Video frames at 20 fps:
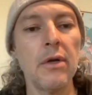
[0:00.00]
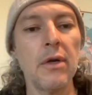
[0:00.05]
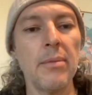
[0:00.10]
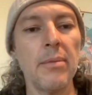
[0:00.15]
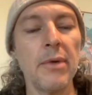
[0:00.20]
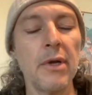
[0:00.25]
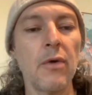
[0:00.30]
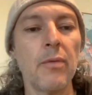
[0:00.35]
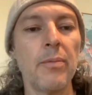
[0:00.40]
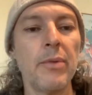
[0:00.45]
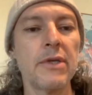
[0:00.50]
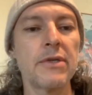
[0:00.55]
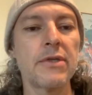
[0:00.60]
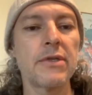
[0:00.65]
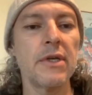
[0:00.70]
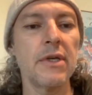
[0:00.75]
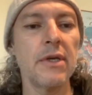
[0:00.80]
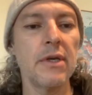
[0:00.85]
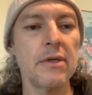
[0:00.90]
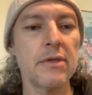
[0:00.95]
I mean,
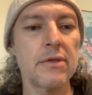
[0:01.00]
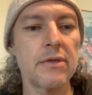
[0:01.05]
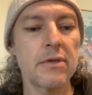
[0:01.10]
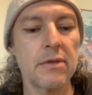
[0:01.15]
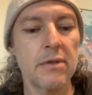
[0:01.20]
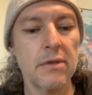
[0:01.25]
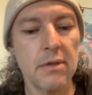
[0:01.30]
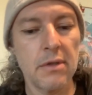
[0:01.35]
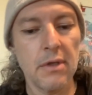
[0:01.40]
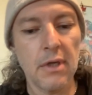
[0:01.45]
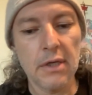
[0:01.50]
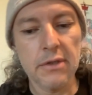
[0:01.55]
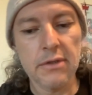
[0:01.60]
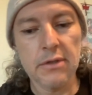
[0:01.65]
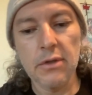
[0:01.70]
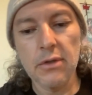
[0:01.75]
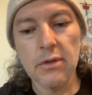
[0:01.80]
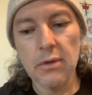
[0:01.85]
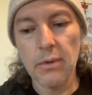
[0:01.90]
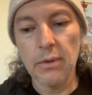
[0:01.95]
obesity has
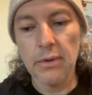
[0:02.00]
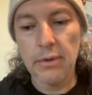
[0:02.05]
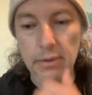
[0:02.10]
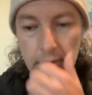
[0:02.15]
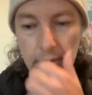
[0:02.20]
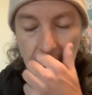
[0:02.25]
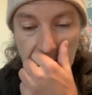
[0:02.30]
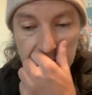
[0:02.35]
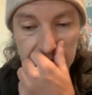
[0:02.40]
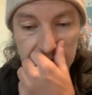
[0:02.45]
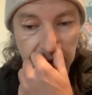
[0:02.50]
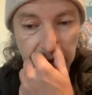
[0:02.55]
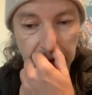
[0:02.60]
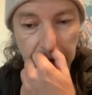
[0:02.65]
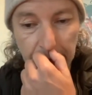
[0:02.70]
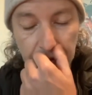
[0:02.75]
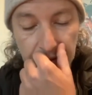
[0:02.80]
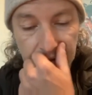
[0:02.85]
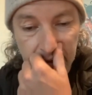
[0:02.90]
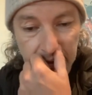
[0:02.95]
to do
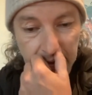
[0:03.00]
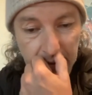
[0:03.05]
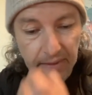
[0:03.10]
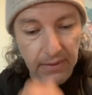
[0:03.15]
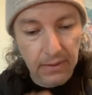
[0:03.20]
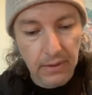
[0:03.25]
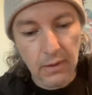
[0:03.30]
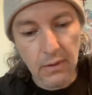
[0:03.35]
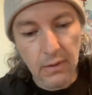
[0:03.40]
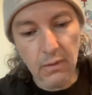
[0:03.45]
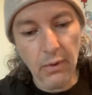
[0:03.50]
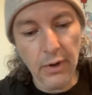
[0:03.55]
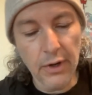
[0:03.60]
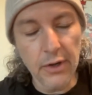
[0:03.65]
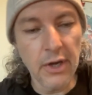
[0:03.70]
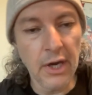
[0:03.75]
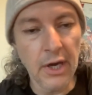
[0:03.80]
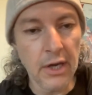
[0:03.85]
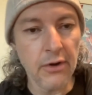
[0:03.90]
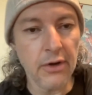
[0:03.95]
with where
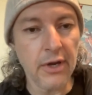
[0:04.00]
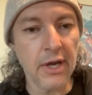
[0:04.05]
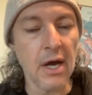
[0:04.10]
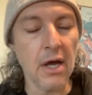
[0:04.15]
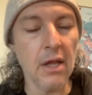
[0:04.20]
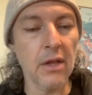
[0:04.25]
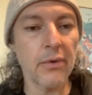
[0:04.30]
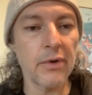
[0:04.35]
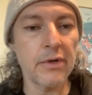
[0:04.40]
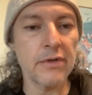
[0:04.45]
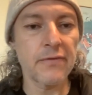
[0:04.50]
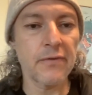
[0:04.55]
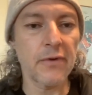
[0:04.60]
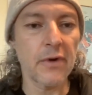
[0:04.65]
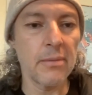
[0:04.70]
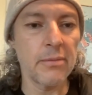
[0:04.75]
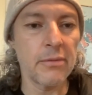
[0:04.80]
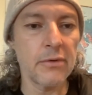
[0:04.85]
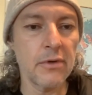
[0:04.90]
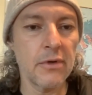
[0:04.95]
you get your calories
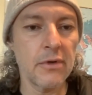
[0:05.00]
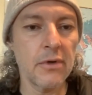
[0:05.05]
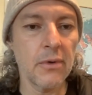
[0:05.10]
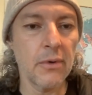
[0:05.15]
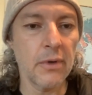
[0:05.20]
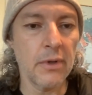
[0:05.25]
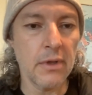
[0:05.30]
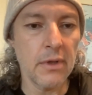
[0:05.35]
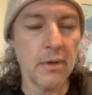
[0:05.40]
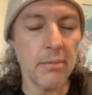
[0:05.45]
from too, and the